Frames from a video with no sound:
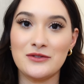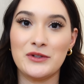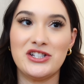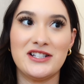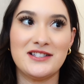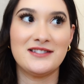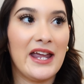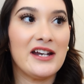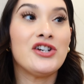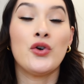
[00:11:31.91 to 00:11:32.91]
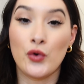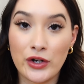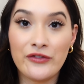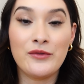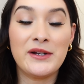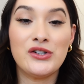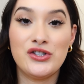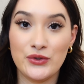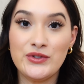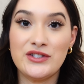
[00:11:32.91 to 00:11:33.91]
and in order for me to
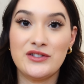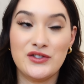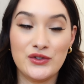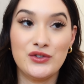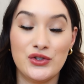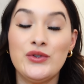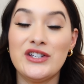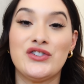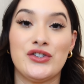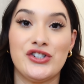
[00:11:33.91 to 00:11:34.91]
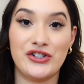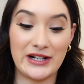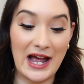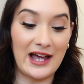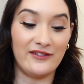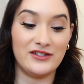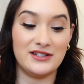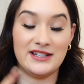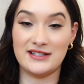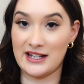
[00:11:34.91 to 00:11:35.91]
do this surgery, I have to
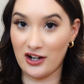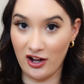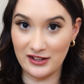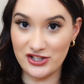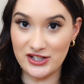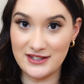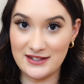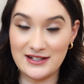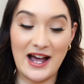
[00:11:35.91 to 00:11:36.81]
see a psychologist.